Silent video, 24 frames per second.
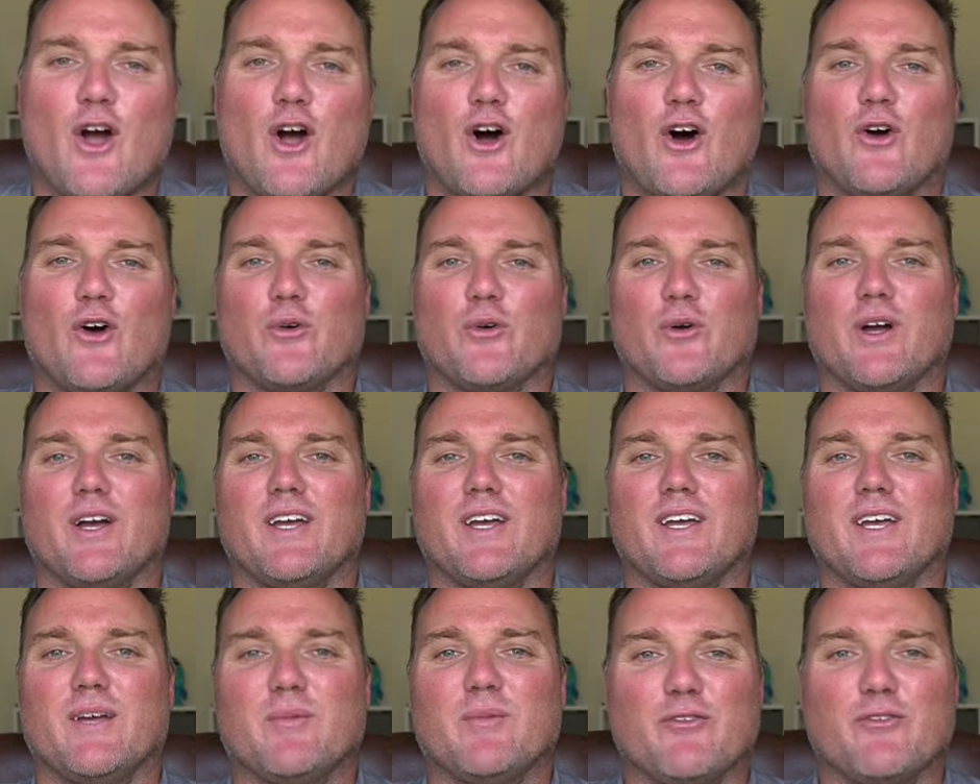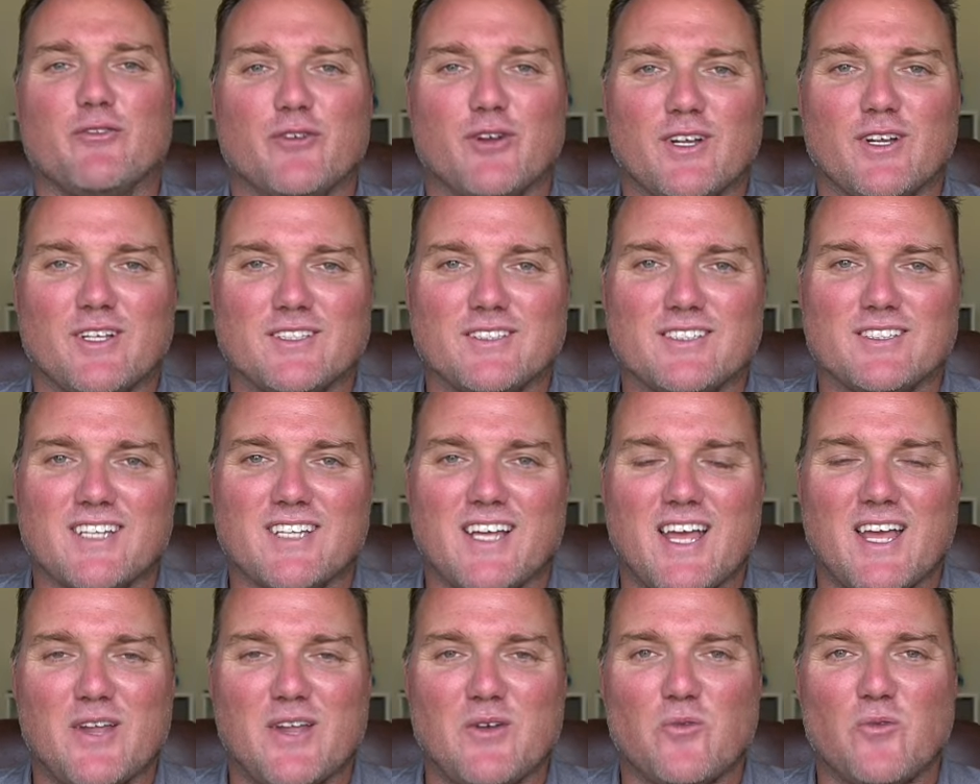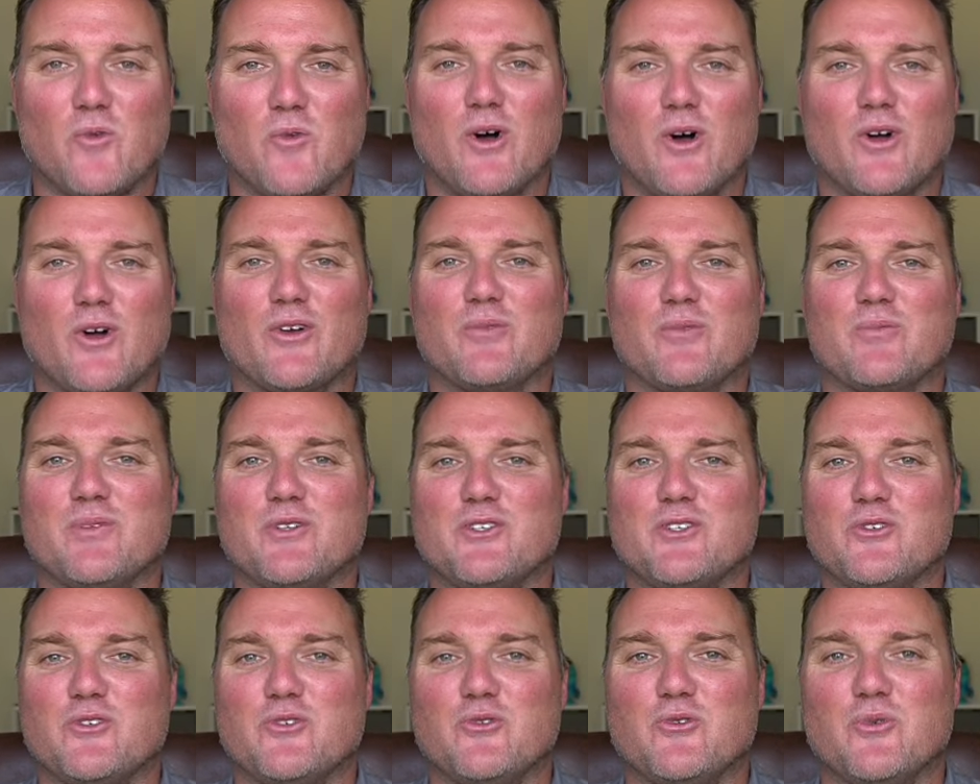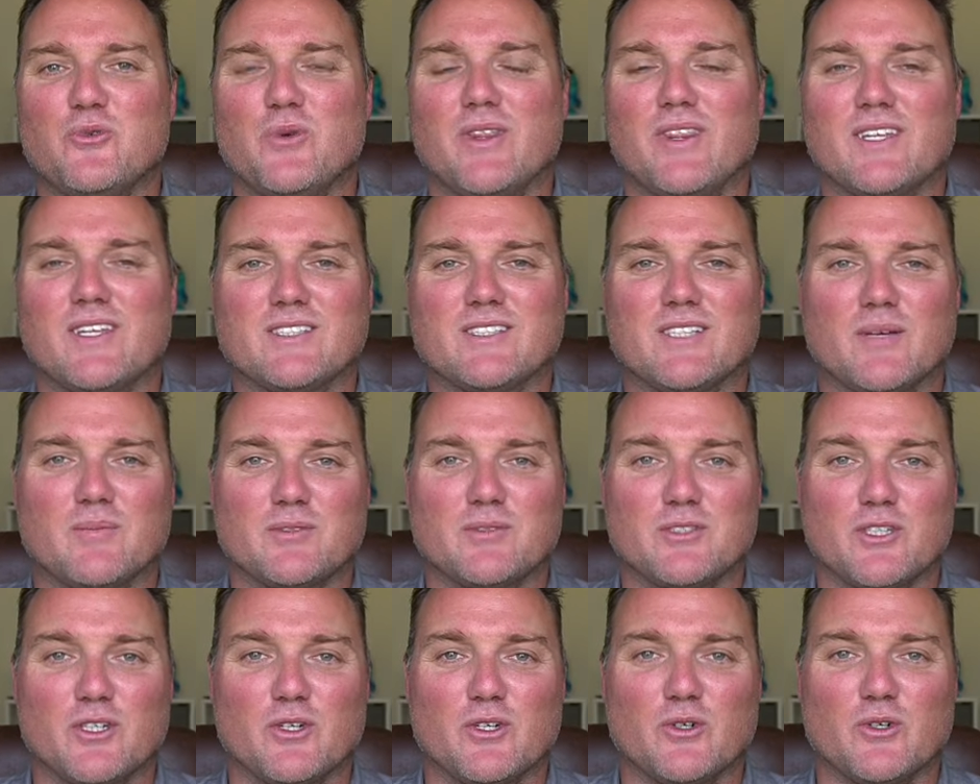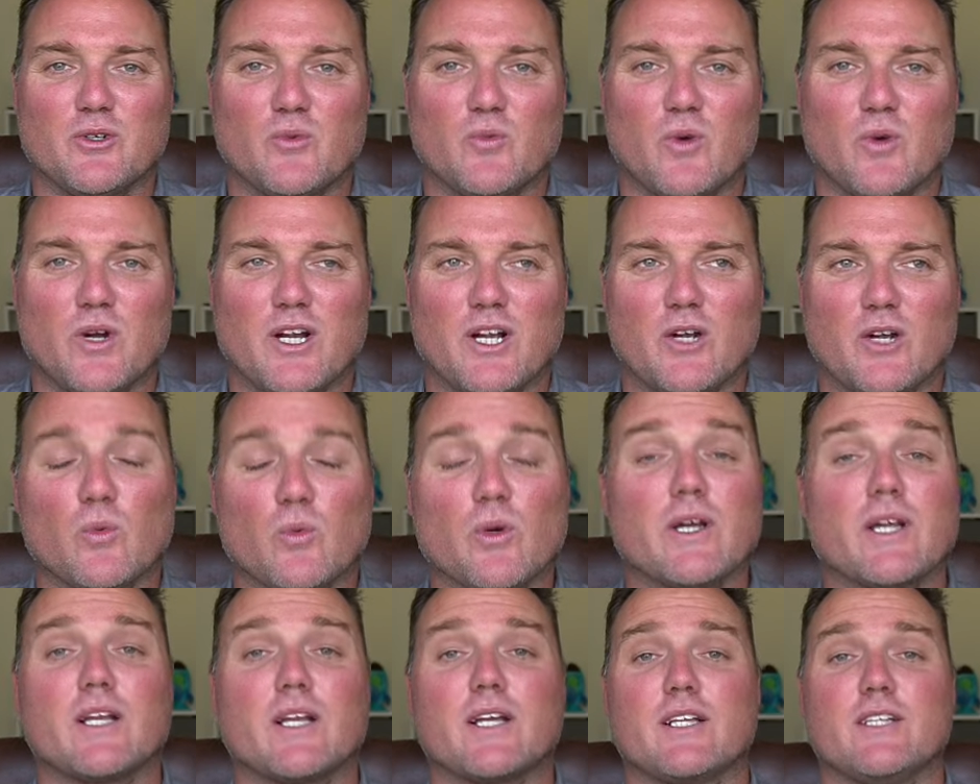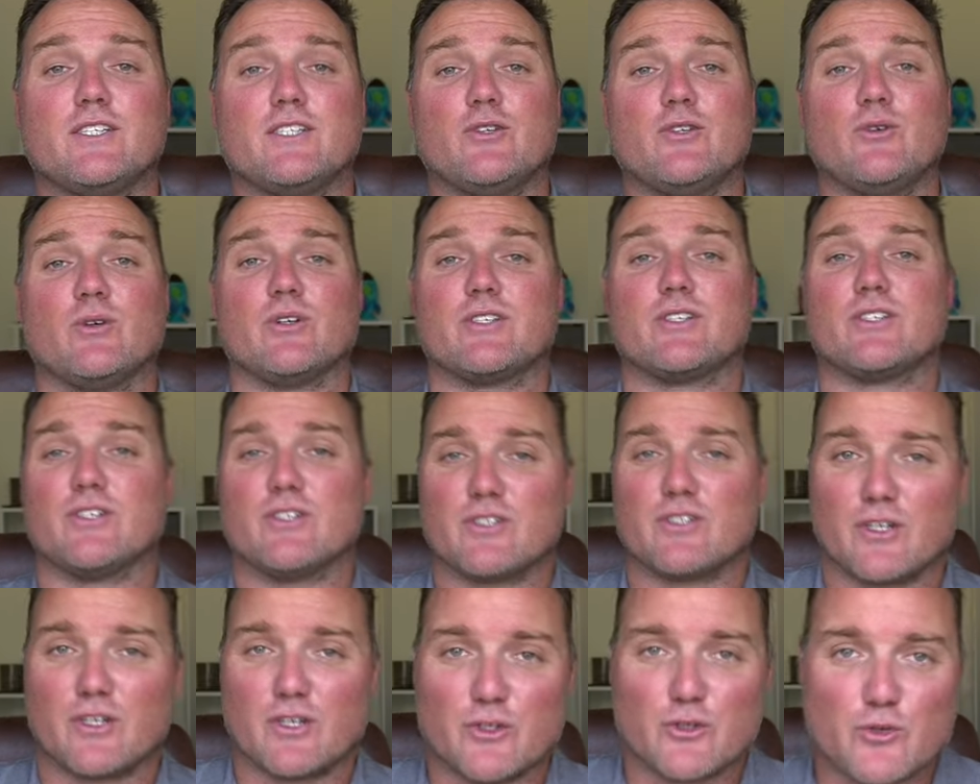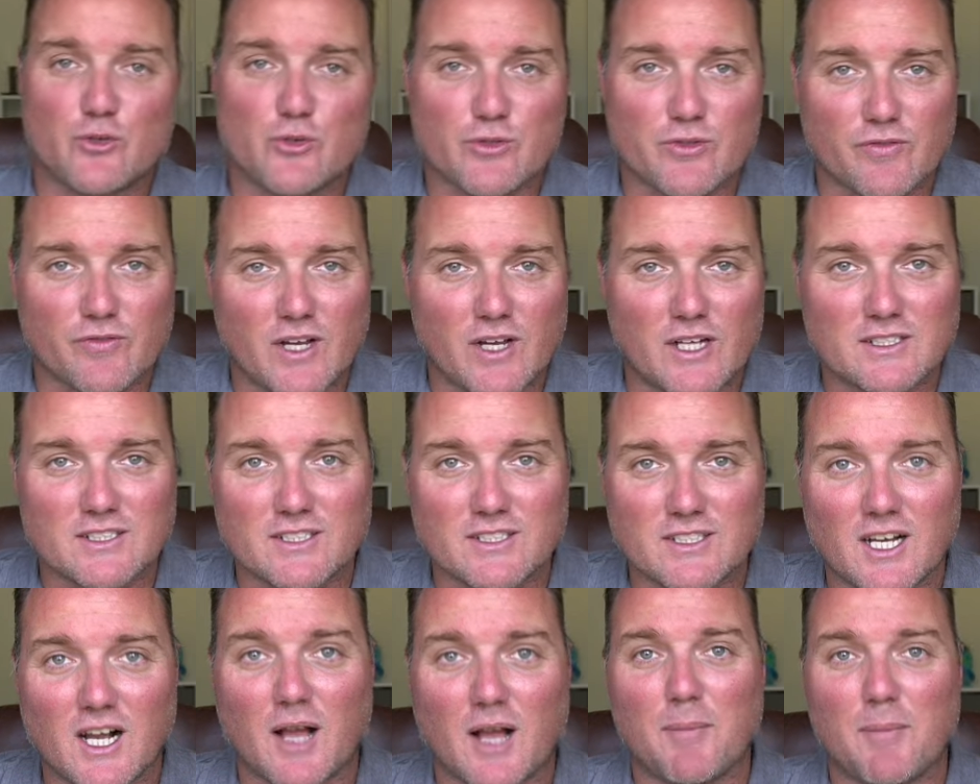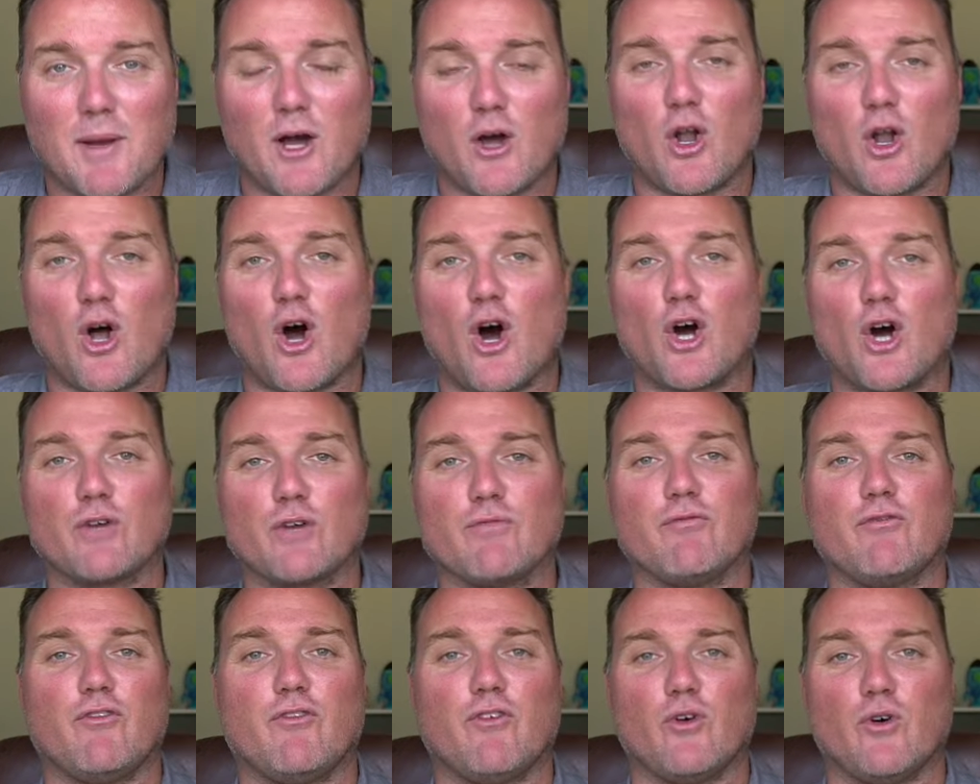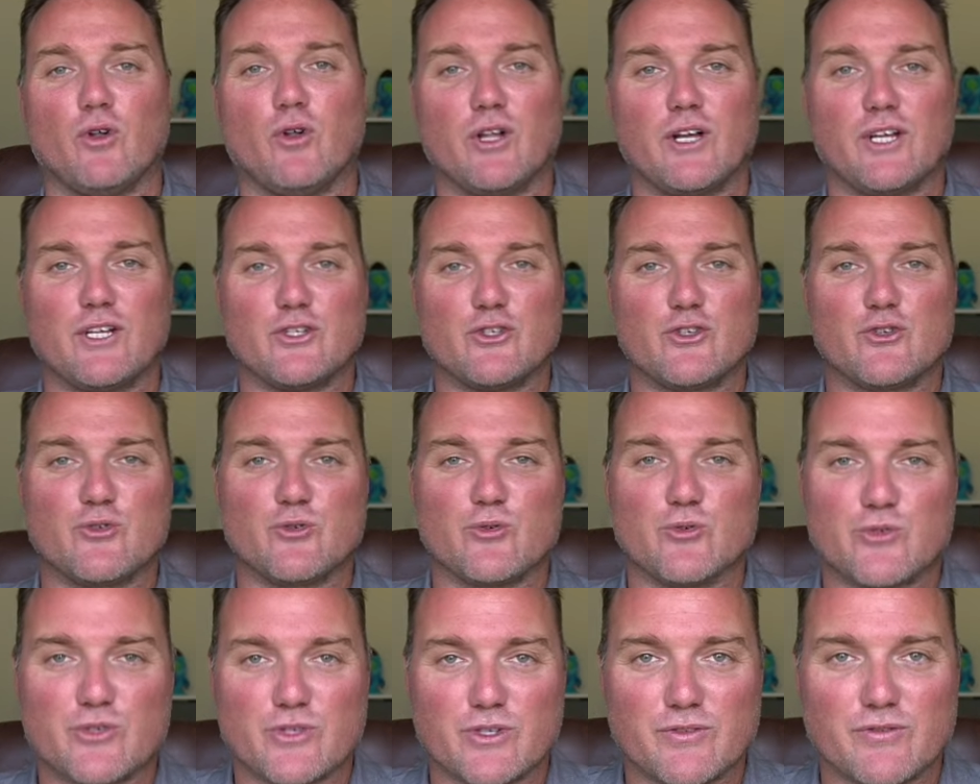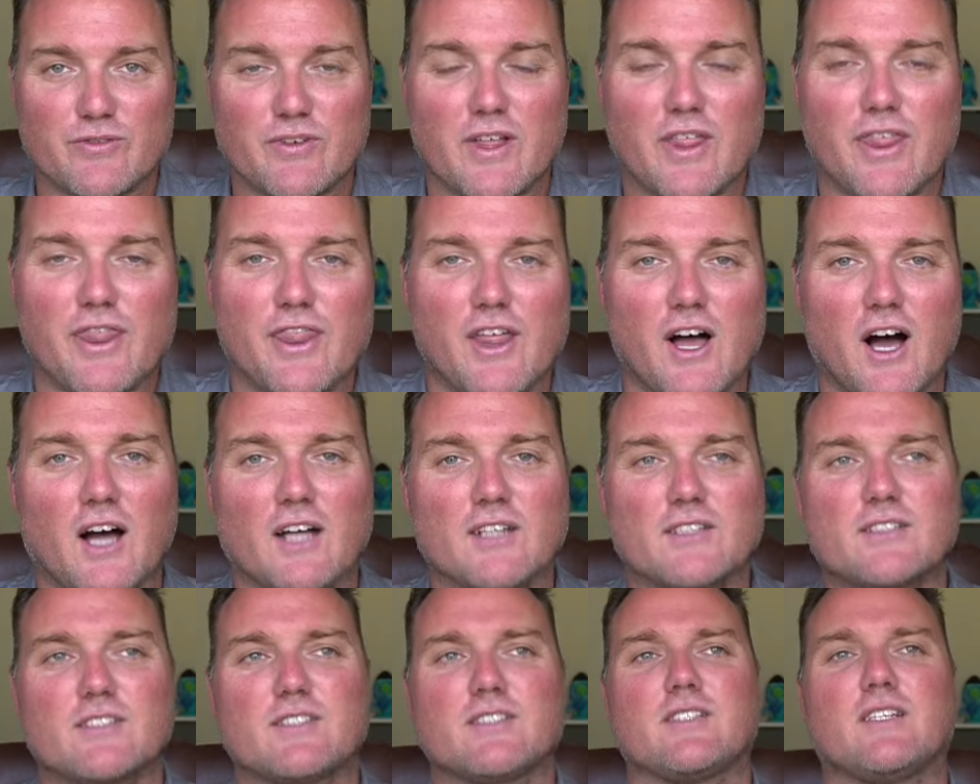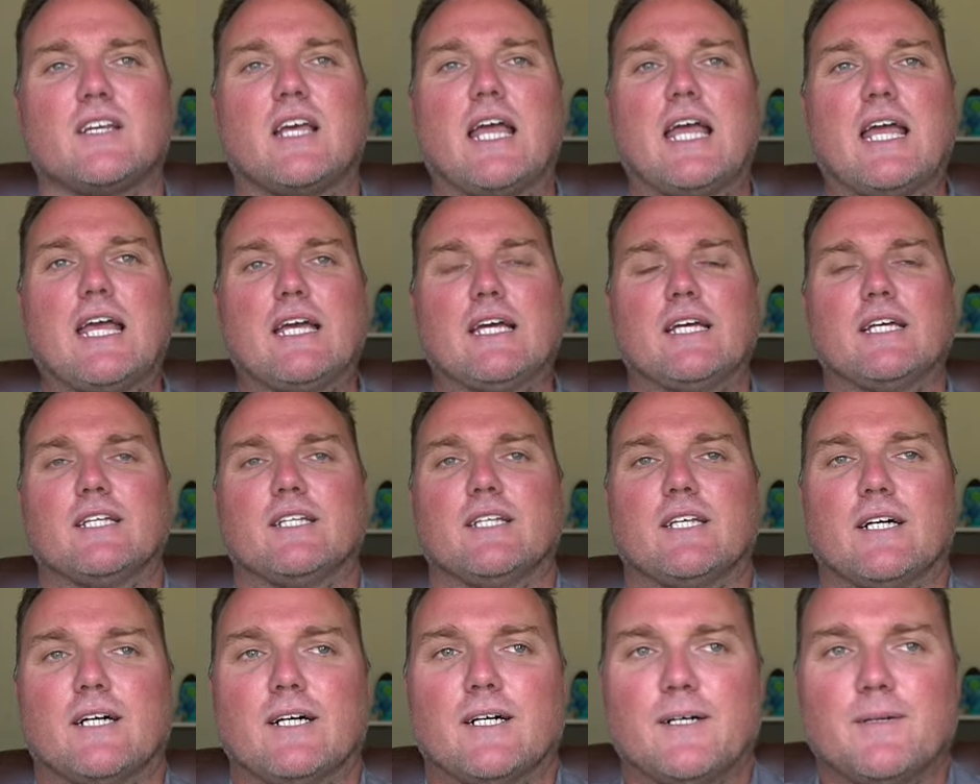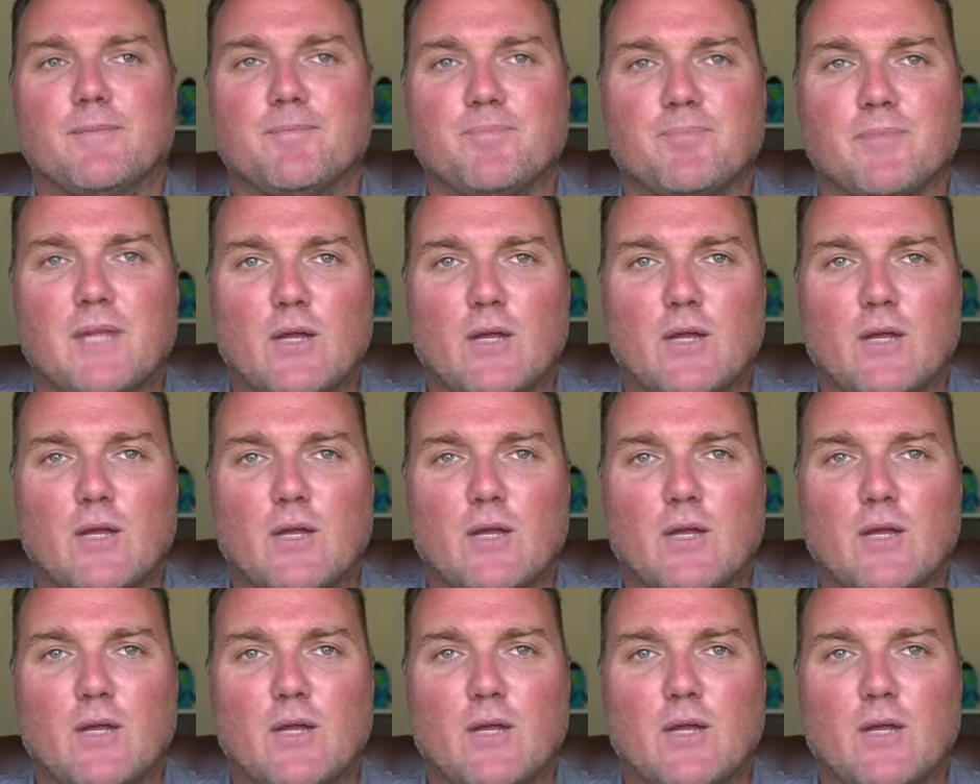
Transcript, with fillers: All right, hey, my friends, and welcome to this episode where we're going to continue our series on intrusive thoughts and talk about harmful intrusive thoughts and um,